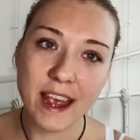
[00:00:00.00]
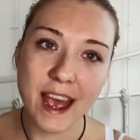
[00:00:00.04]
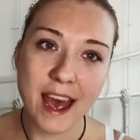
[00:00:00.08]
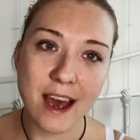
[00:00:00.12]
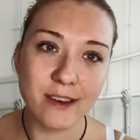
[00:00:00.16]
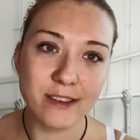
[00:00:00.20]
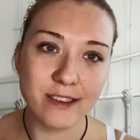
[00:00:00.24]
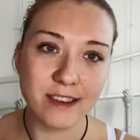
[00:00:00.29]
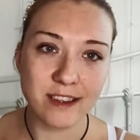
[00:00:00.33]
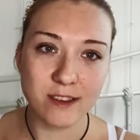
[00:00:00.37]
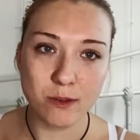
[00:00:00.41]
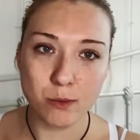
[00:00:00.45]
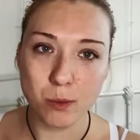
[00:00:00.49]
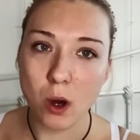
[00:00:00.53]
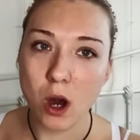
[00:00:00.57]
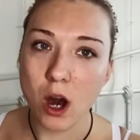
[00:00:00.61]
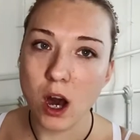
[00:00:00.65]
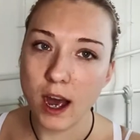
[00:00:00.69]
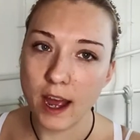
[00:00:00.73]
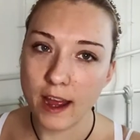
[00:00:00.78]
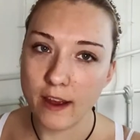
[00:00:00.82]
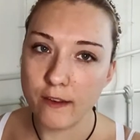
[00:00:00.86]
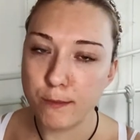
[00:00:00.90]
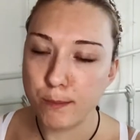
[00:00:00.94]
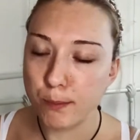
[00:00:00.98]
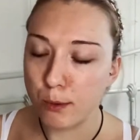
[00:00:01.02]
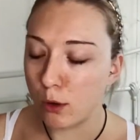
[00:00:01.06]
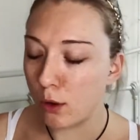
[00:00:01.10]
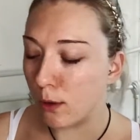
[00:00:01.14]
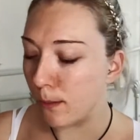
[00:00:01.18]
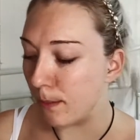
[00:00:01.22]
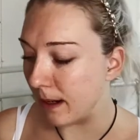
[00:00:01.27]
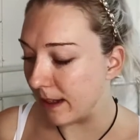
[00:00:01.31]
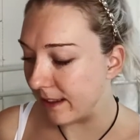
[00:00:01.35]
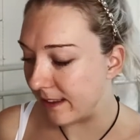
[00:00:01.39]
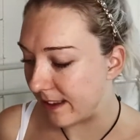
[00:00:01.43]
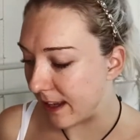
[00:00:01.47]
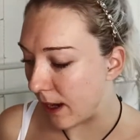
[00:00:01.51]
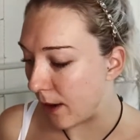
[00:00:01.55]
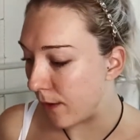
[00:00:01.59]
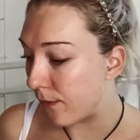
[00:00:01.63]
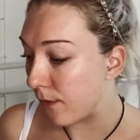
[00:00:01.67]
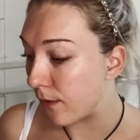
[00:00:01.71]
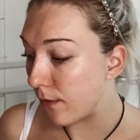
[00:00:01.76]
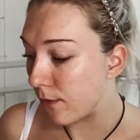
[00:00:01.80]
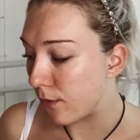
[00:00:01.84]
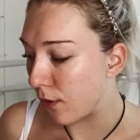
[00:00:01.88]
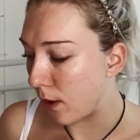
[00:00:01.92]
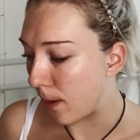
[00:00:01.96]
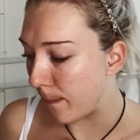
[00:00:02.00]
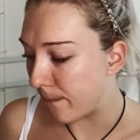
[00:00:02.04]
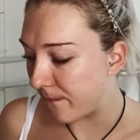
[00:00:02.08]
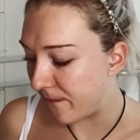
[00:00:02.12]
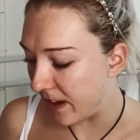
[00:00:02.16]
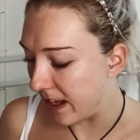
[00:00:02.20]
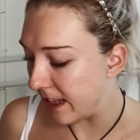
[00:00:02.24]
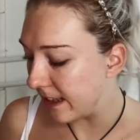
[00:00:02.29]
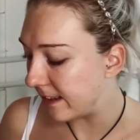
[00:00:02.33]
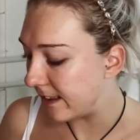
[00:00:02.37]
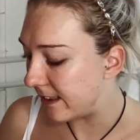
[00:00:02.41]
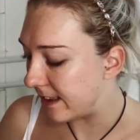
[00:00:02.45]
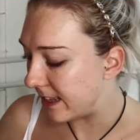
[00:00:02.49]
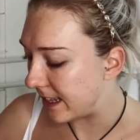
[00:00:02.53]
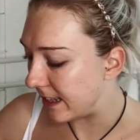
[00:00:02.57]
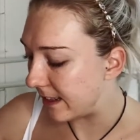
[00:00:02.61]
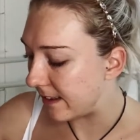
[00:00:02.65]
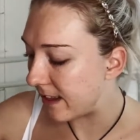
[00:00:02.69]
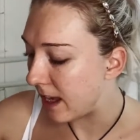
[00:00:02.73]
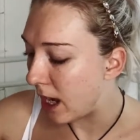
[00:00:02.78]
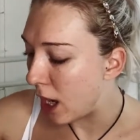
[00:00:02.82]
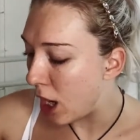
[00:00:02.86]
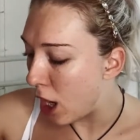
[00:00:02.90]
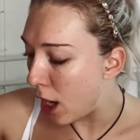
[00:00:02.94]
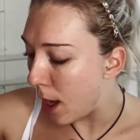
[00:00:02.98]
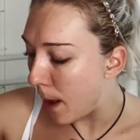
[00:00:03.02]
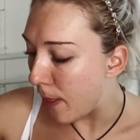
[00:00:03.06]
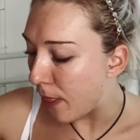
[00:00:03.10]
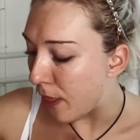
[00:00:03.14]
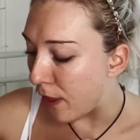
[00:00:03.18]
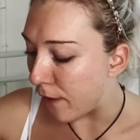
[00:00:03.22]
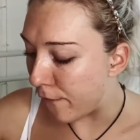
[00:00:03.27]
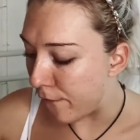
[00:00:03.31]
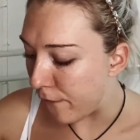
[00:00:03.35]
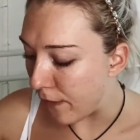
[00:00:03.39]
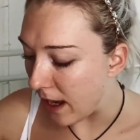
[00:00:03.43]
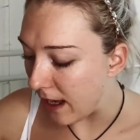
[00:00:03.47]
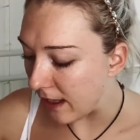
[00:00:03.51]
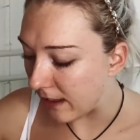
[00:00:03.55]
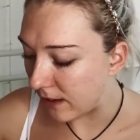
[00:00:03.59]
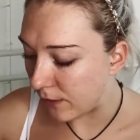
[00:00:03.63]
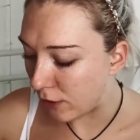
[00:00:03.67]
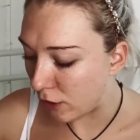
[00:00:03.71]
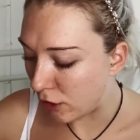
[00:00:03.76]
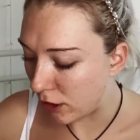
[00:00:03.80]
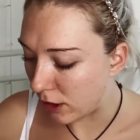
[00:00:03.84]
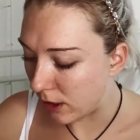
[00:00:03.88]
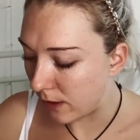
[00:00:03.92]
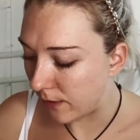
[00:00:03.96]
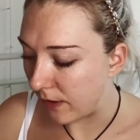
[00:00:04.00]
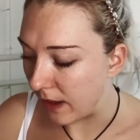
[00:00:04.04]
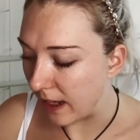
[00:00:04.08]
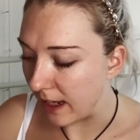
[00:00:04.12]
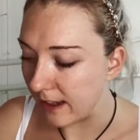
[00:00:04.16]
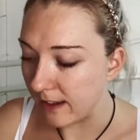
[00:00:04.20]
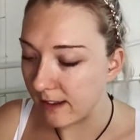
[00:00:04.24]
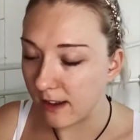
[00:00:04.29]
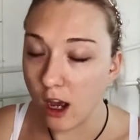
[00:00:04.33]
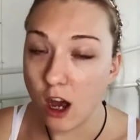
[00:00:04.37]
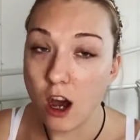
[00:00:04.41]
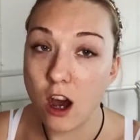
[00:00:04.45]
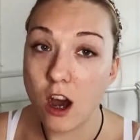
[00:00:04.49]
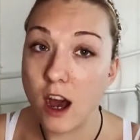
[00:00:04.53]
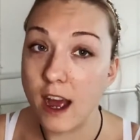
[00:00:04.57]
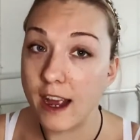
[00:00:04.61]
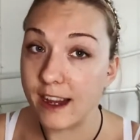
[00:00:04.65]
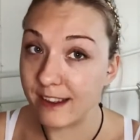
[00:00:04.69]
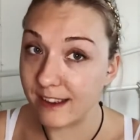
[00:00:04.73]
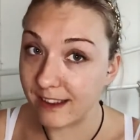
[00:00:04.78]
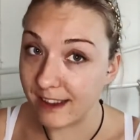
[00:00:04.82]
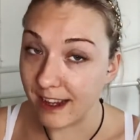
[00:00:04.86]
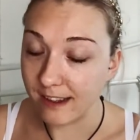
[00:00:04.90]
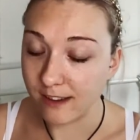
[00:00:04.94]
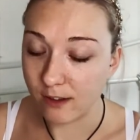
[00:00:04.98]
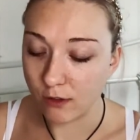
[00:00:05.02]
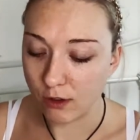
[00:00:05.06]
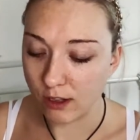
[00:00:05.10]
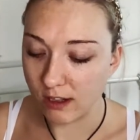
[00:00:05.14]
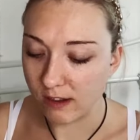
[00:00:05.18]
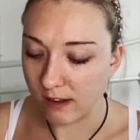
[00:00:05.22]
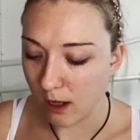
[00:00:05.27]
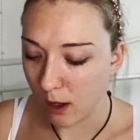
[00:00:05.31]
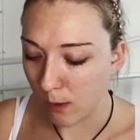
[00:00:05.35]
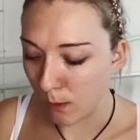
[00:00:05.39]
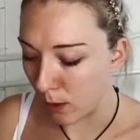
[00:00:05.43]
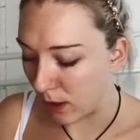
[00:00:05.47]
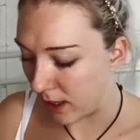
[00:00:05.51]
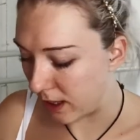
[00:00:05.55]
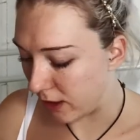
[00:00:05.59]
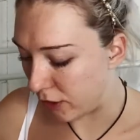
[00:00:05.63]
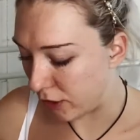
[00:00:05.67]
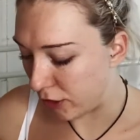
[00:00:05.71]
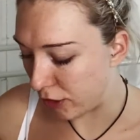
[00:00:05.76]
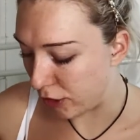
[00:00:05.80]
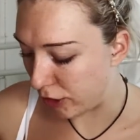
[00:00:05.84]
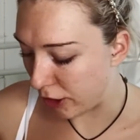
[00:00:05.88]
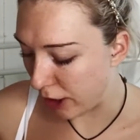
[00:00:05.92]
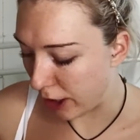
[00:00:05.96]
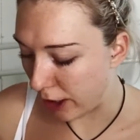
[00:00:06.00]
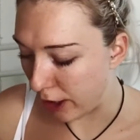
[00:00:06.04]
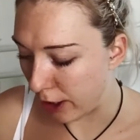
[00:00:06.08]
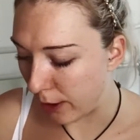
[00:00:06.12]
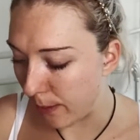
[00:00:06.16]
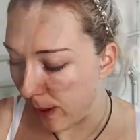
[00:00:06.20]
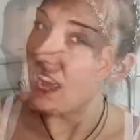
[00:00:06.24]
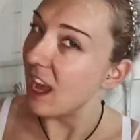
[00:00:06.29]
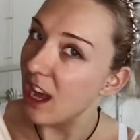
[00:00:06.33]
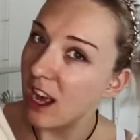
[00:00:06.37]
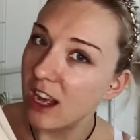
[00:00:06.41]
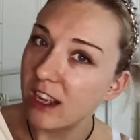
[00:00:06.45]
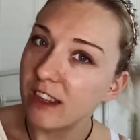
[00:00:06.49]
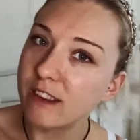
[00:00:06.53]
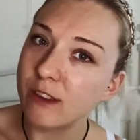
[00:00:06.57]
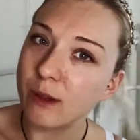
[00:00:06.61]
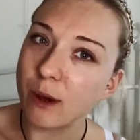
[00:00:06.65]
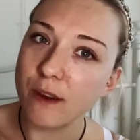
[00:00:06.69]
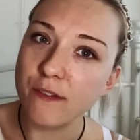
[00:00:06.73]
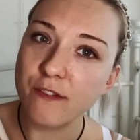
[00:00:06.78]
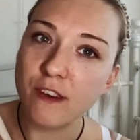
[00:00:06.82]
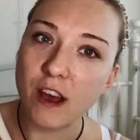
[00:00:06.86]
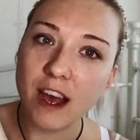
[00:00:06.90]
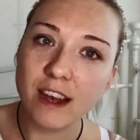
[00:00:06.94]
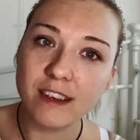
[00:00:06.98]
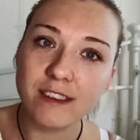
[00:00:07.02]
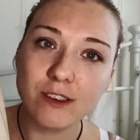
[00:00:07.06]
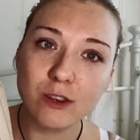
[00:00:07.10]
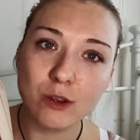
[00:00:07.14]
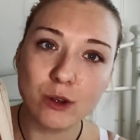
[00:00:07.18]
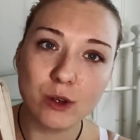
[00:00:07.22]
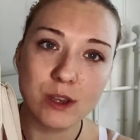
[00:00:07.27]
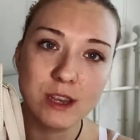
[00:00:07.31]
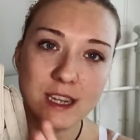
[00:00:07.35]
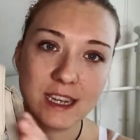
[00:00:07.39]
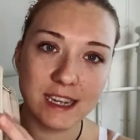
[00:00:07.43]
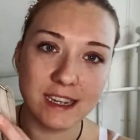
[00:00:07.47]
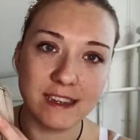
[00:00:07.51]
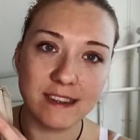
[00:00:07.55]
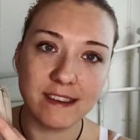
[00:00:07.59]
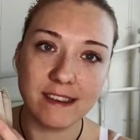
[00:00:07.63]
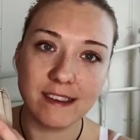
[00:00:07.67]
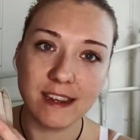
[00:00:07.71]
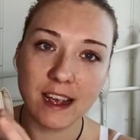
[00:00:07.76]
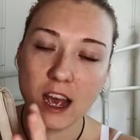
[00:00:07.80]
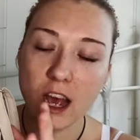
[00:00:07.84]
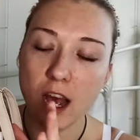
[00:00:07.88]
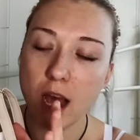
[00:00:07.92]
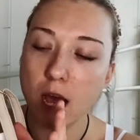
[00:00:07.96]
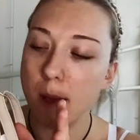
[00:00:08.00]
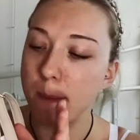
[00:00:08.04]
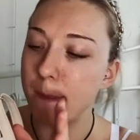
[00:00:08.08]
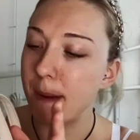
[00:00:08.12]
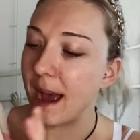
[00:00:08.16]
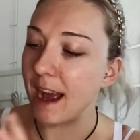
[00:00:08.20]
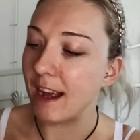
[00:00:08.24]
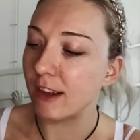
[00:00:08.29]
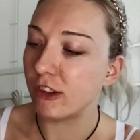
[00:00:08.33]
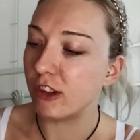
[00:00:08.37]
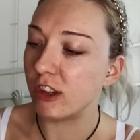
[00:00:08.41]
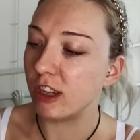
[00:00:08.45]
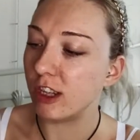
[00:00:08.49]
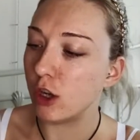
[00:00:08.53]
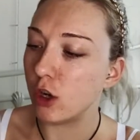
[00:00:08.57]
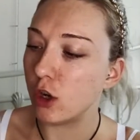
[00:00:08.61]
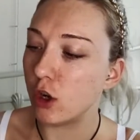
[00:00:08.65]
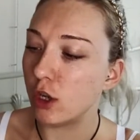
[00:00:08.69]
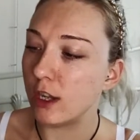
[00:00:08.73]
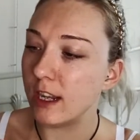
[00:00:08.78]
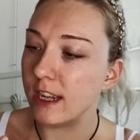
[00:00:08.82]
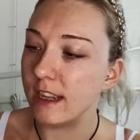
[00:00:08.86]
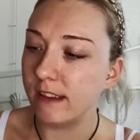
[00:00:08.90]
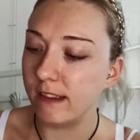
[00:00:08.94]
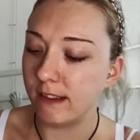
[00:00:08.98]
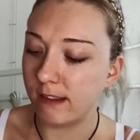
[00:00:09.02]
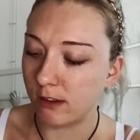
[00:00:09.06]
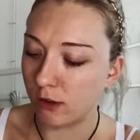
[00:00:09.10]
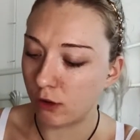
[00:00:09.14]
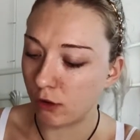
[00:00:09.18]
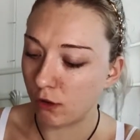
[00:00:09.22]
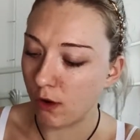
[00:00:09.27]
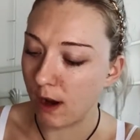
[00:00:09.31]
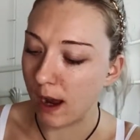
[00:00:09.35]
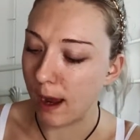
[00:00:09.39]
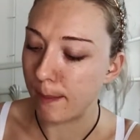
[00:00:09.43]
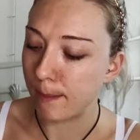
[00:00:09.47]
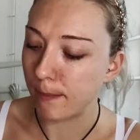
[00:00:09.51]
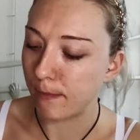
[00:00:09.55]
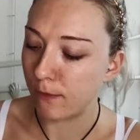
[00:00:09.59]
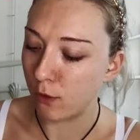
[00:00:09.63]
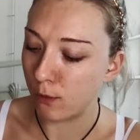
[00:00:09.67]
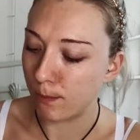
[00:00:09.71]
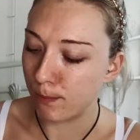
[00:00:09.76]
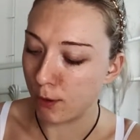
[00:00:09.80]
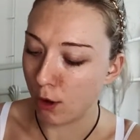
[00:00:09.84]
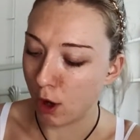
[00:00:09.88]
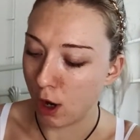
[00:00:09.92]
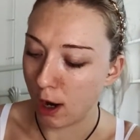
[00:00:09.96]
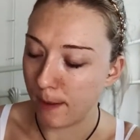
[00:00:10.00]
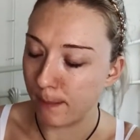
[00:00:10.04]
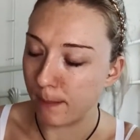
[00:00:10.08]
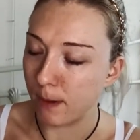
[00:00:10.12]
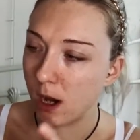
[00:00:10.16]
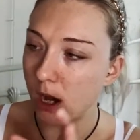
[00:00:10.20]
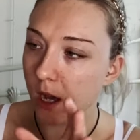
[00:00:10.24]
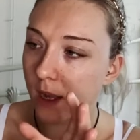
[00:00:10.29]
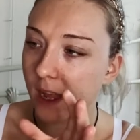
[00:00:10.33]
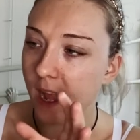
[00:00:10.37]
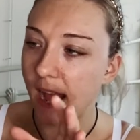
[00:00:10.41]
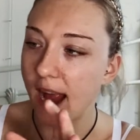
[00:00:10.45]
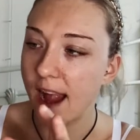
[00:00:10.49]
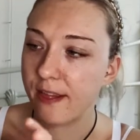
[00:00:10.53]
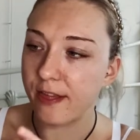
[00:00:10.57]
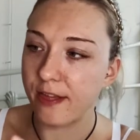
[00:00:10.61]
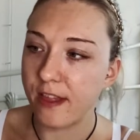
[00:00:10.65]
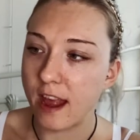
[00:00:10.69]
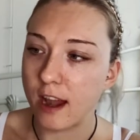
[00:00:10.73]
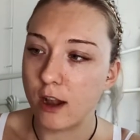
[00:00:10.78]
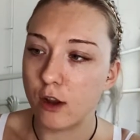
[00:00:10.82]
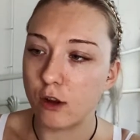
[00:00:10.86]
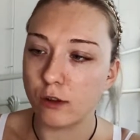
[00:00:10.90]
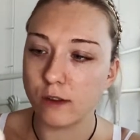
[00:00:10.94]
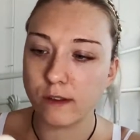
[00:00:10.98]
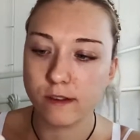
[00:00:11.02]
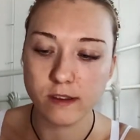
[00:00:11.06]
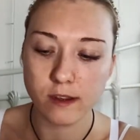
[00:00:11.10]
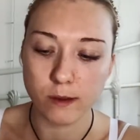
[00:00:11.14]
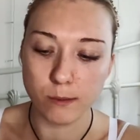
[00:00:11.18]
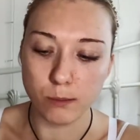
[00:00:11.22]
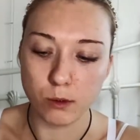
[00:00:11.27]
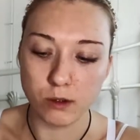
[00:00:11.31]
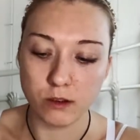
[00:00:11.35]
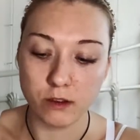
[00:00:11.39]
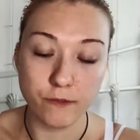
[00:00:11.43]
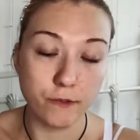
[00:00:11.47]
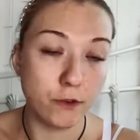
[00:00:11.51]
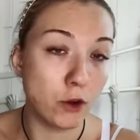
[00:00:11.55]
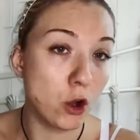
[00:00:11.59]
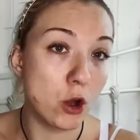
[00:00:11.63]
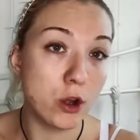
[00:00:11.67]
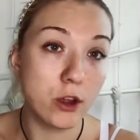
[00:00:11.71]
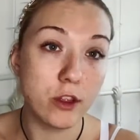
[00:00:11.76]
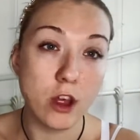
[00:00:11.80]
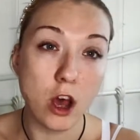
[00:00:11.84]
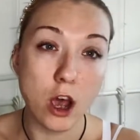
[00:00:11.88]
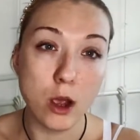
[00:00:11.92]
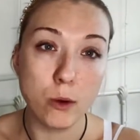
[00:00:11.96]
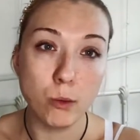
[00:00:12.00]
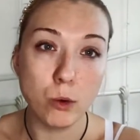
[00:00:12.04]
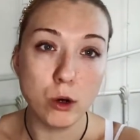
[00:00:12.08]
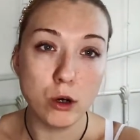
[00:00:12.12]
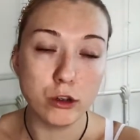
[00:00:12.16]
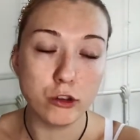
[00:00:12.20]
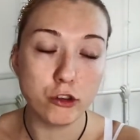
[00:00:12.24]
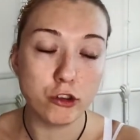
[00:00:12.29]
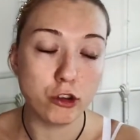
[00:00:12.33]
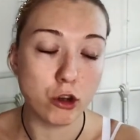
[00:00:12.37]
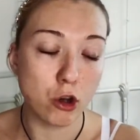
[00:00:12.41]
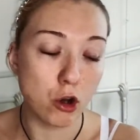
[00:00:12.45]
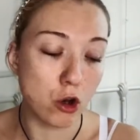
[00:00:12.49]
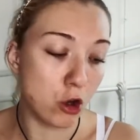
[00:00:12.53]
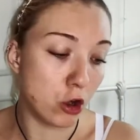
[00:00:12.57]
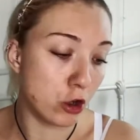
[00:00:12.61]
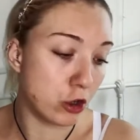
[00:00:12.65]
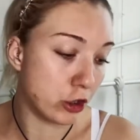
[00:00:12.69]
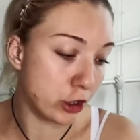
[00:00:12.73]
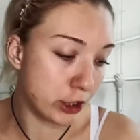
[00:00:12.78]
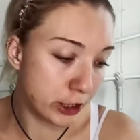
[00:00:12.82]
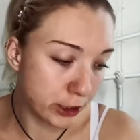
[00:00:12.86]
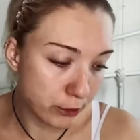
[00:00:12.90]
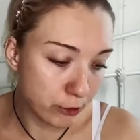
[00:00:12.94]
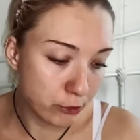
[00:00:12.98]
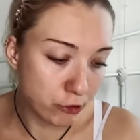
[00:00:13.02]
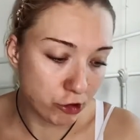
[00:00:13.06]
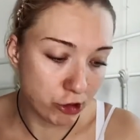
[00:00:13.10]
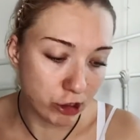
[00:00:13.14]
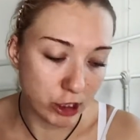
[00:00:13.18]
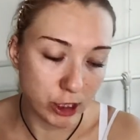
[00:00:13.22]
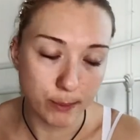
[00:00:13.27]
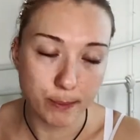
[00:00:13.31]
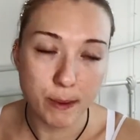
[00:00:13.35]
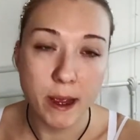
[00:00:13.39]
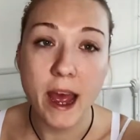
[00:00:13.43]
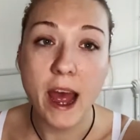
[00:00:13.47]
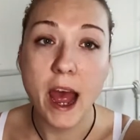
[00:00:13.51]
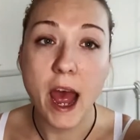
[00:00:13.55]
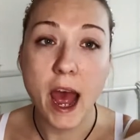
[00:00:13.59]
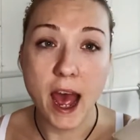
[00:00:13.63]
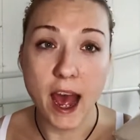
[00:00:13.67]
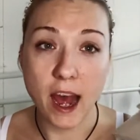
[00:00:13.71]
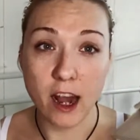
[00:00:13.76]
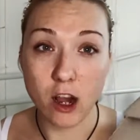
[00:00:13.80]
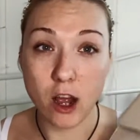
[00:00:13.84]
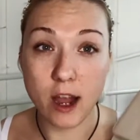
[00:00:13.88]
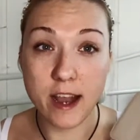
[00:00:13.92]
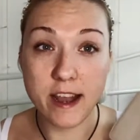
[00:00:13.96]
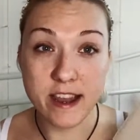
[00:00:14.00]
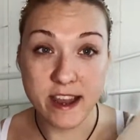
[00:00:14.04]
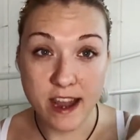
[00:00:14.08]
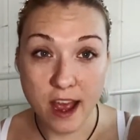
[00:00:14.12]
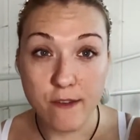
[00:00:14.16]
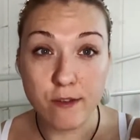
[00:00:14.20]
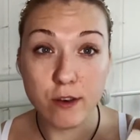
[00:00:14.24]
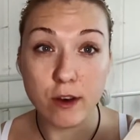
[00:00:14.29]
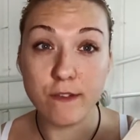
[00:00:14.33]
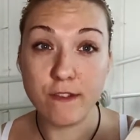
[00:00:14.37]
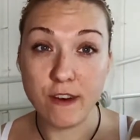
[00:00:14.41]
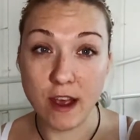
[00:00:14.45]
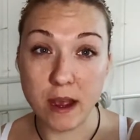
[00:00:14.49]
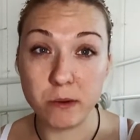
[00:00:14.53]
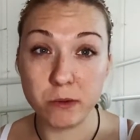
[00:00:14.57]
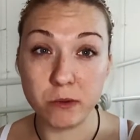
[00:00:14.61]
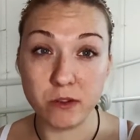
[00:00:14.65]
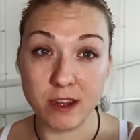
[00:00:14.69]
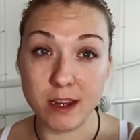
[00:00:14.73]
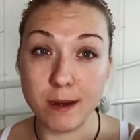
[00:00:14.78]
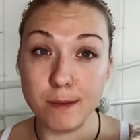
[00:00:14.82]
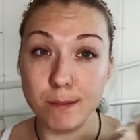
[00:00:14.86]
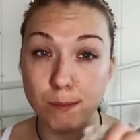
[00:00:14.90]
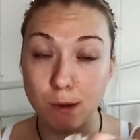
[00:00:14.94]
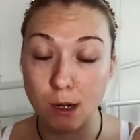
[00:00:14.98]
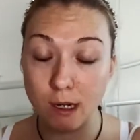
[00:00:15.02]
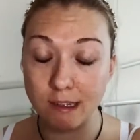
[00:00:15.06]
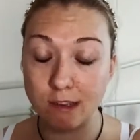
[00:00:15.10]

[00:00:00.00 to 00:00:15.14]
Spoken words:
else is what I have bought myself from Vinted. The first two things are accessories that I wanted to show you. So I first saw this actually on Instagram for Primark and then on someone's vlog that I watch on YouTube, and I never found it in my